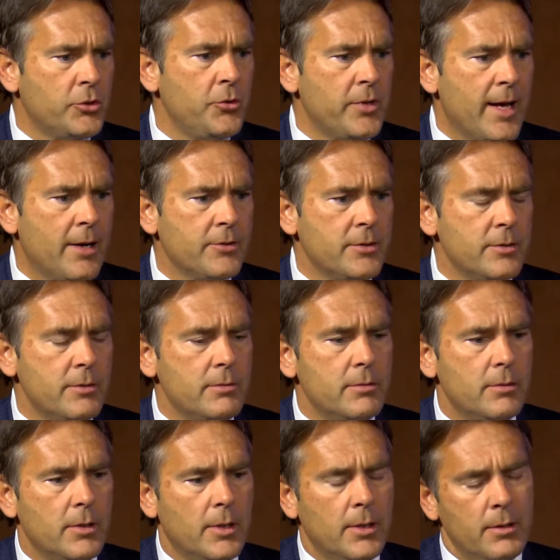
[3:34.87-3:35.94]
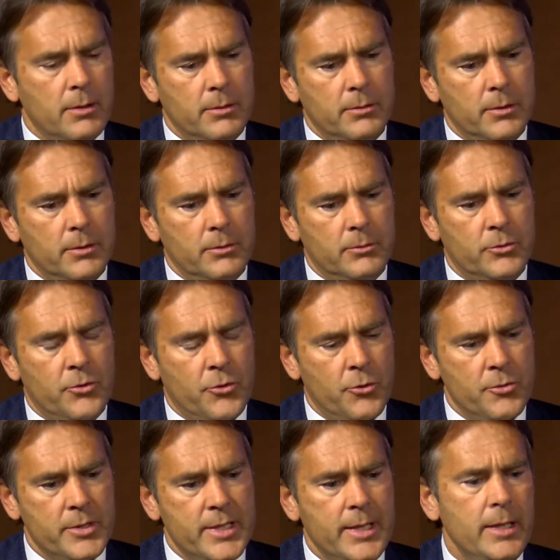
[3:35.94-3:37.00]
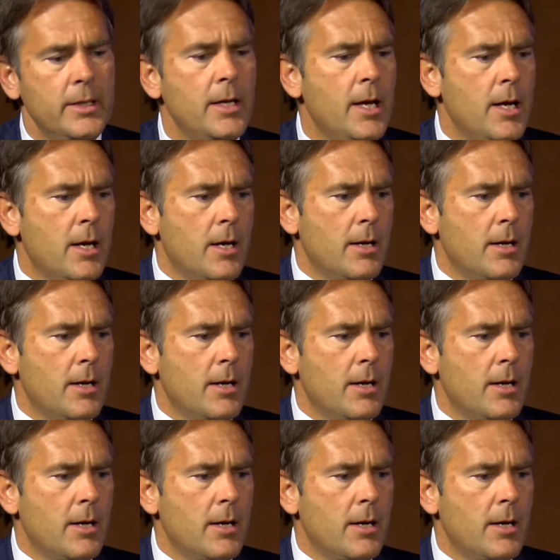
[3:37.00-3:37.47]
2013,